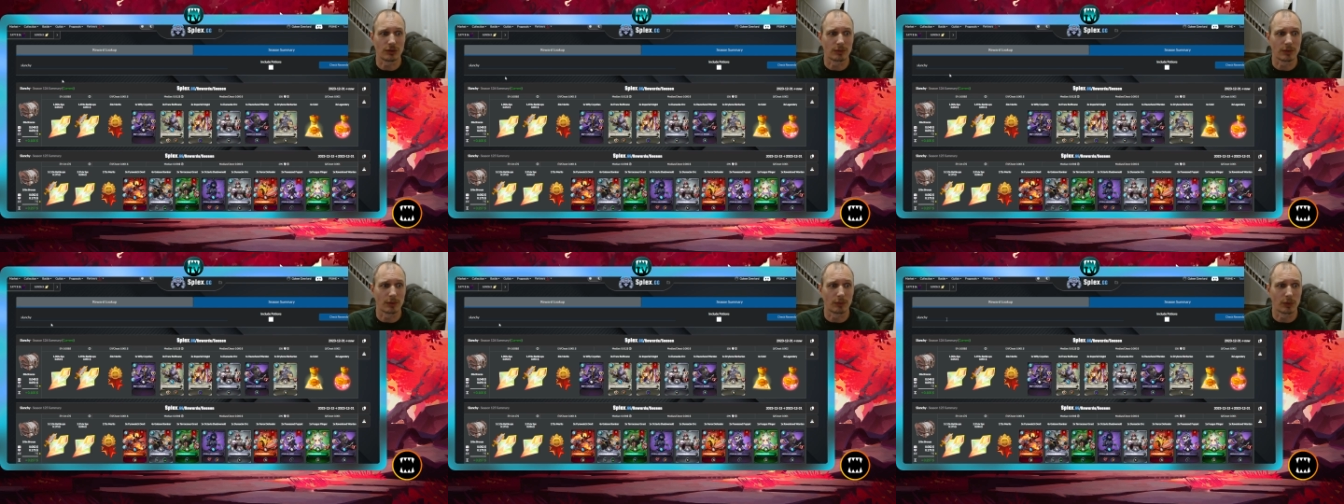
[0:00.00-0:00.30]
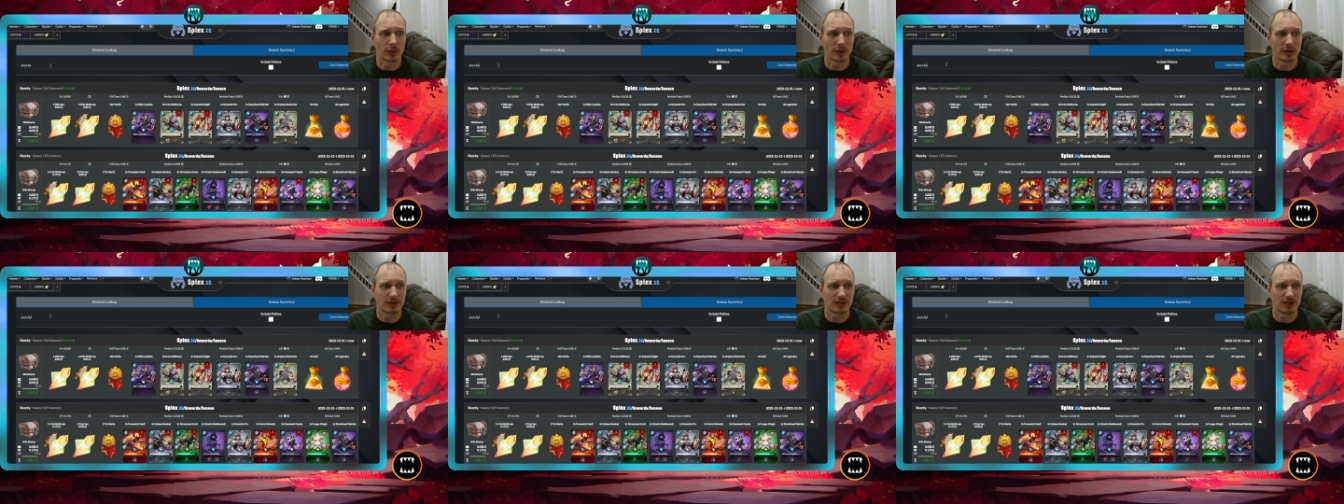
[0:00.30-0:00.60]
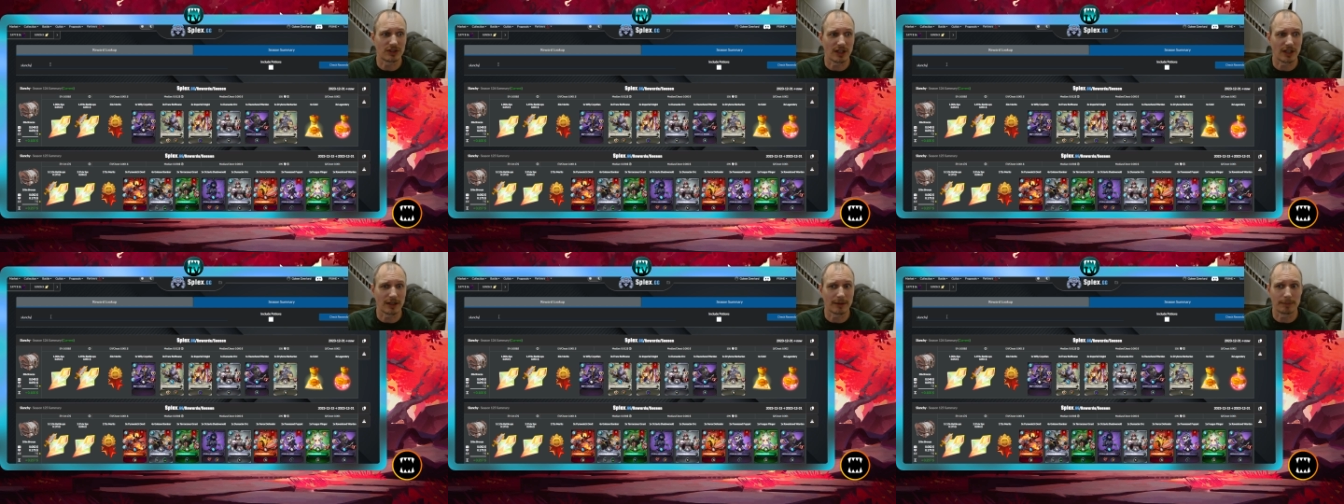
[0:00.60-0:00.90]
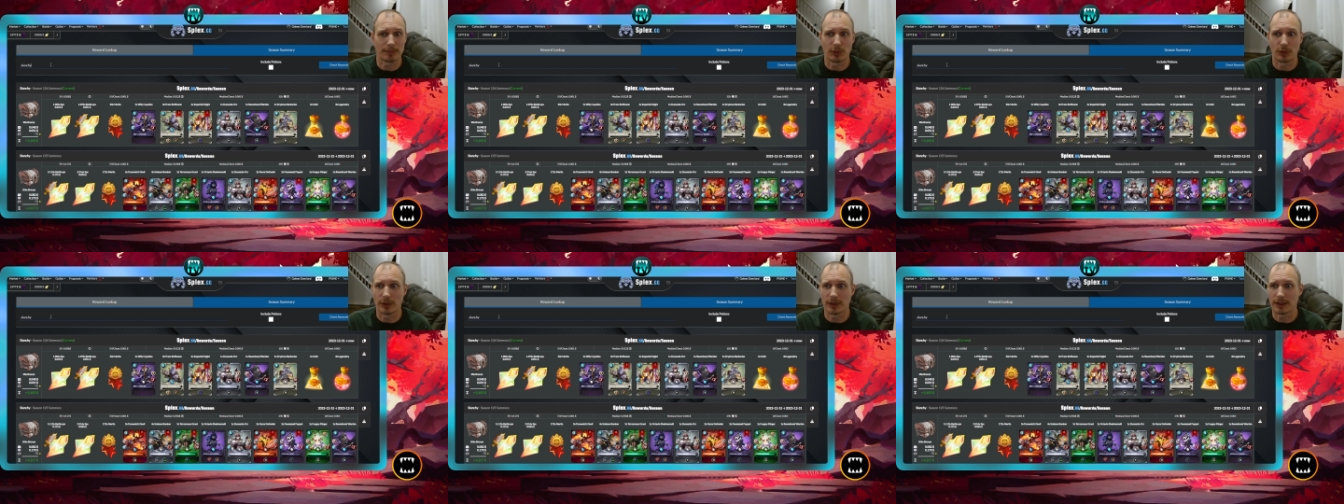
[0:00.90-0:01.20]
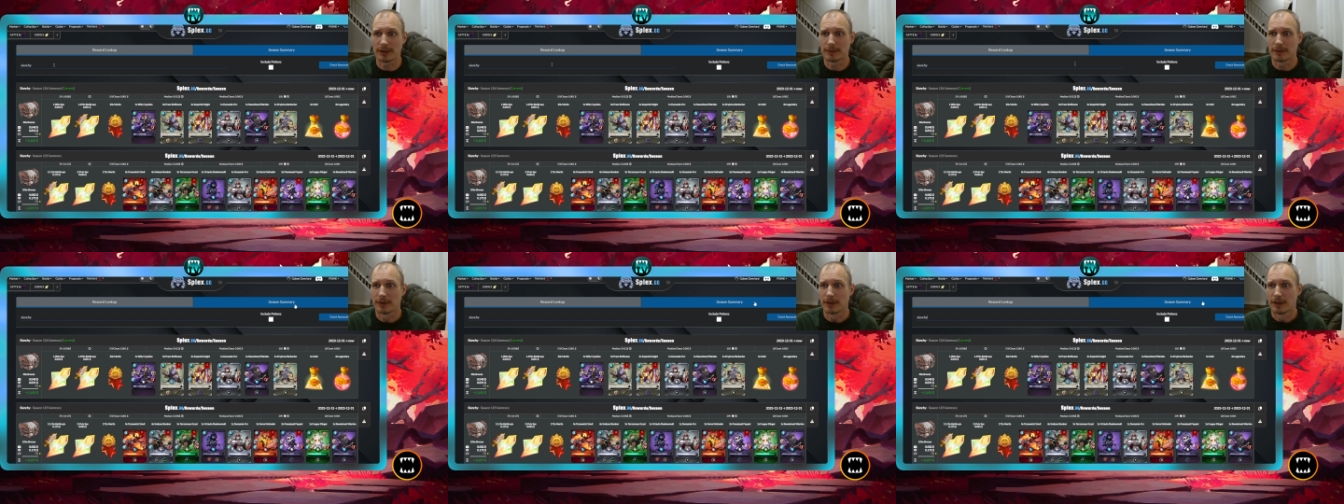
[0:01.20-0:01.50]
reward
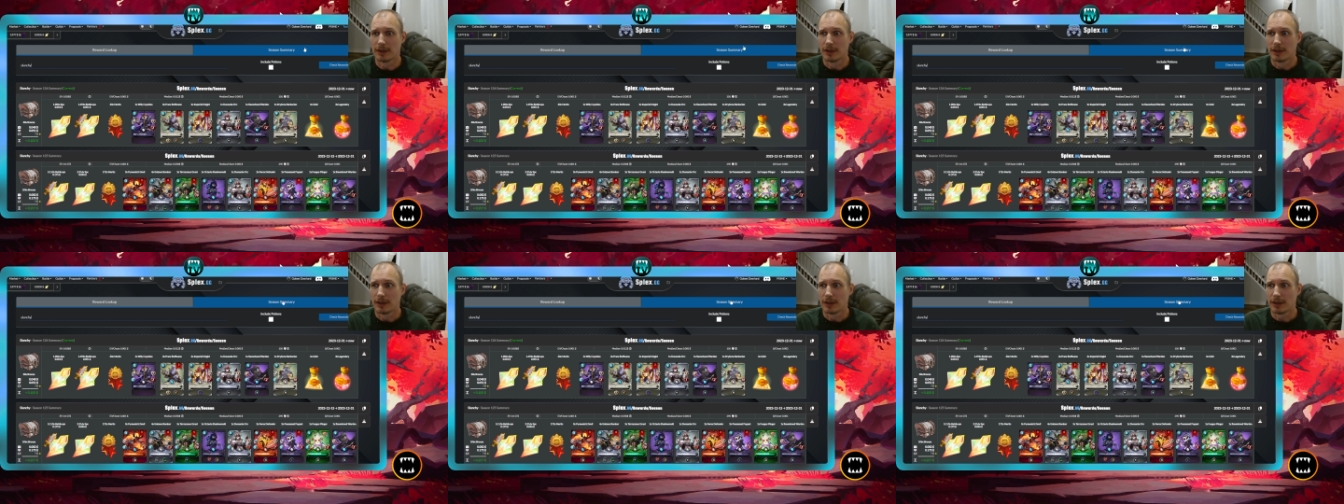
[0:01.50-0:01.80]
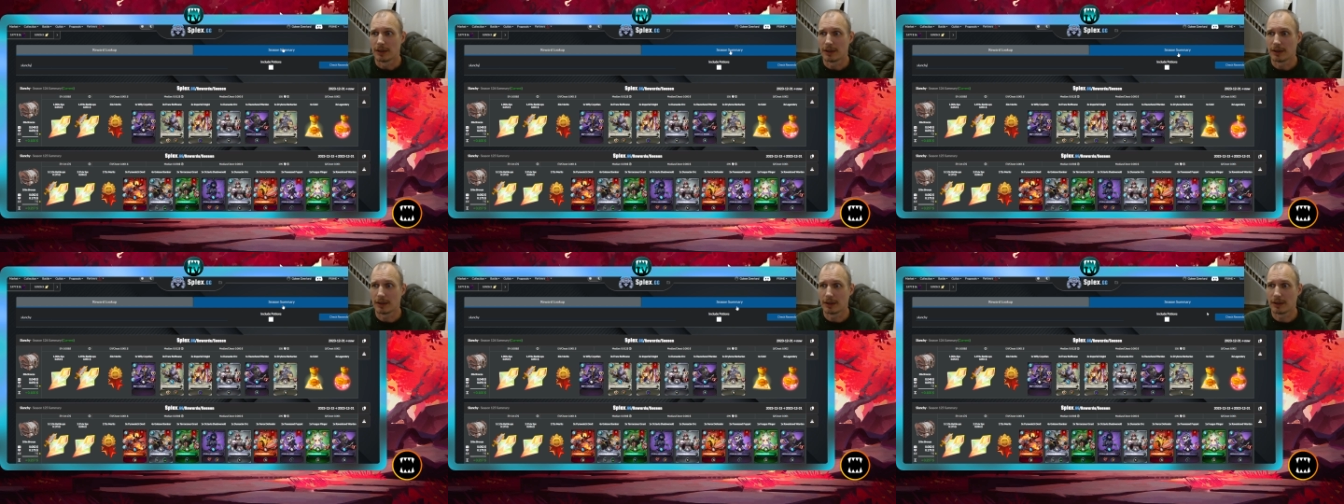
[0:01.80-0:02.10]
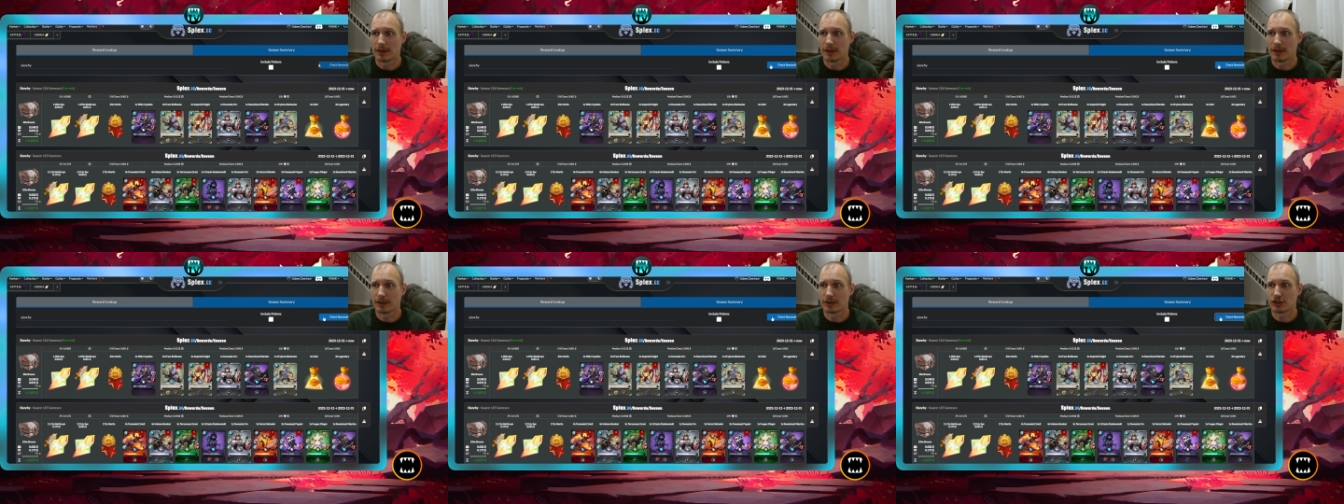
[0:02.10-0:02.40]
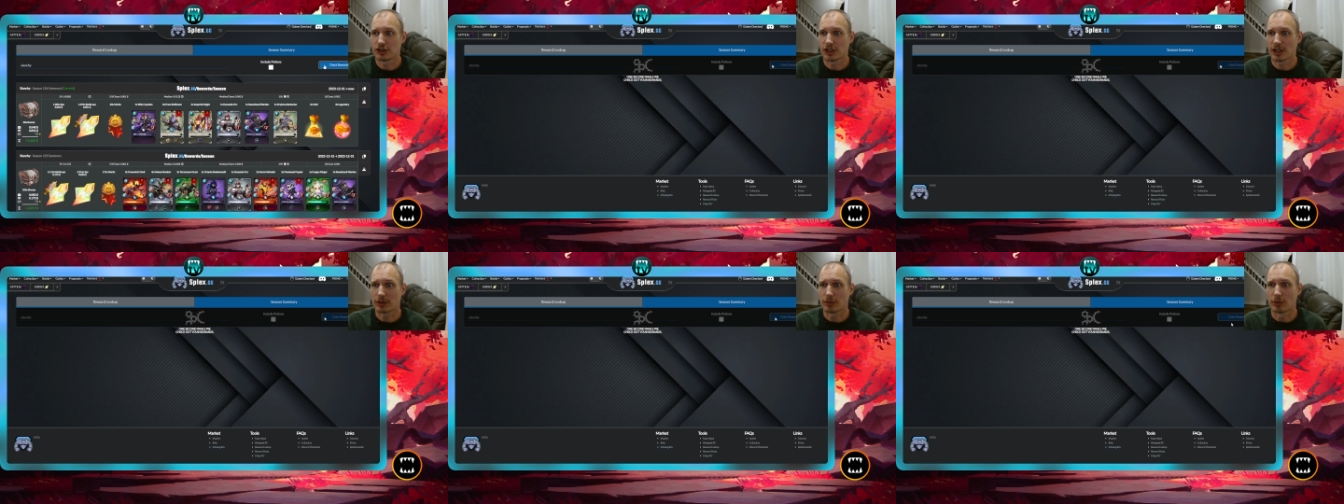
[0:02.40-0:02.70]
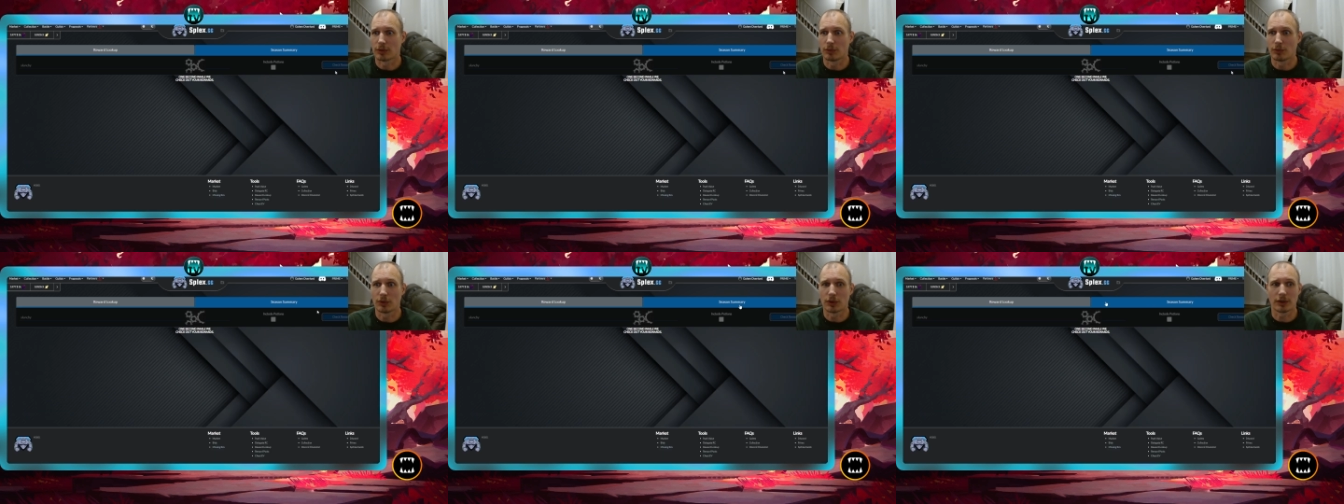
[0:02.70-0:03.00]
standpoint. Uh, check
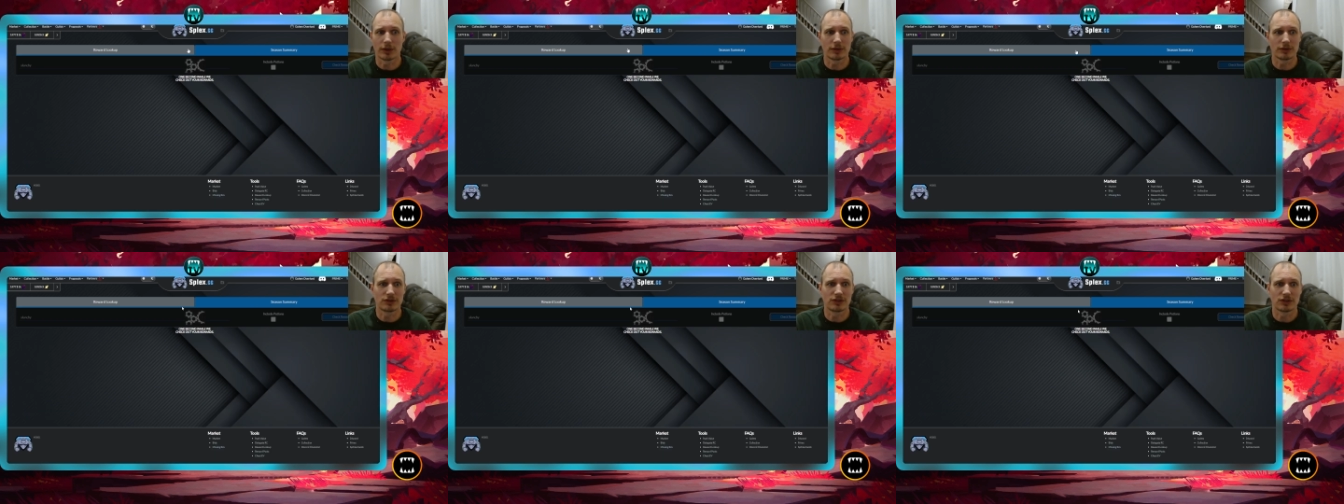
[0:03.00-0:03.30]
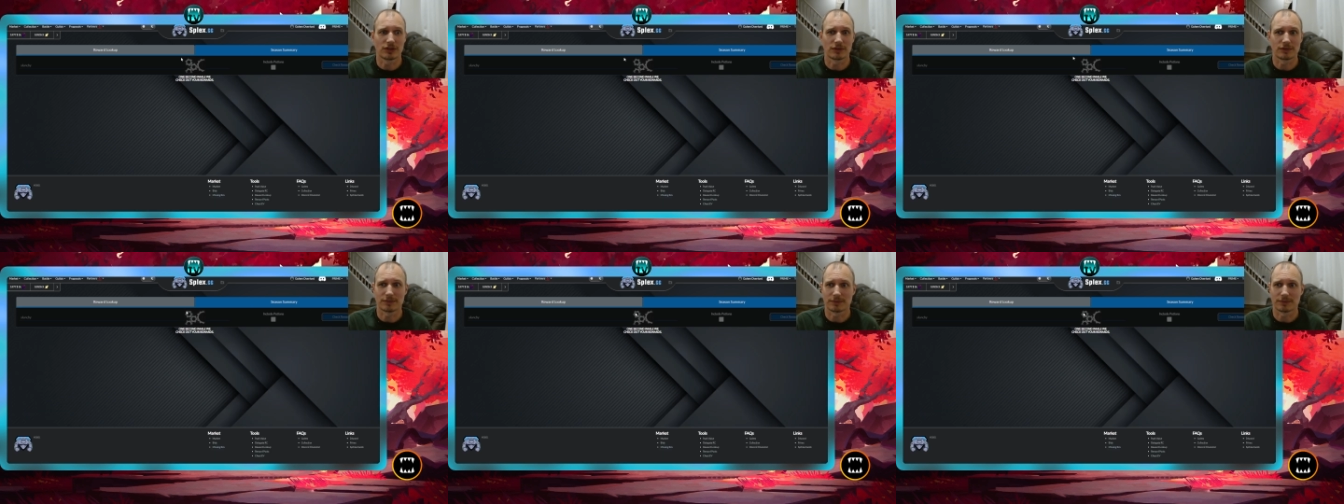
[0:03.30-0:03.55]
rewards.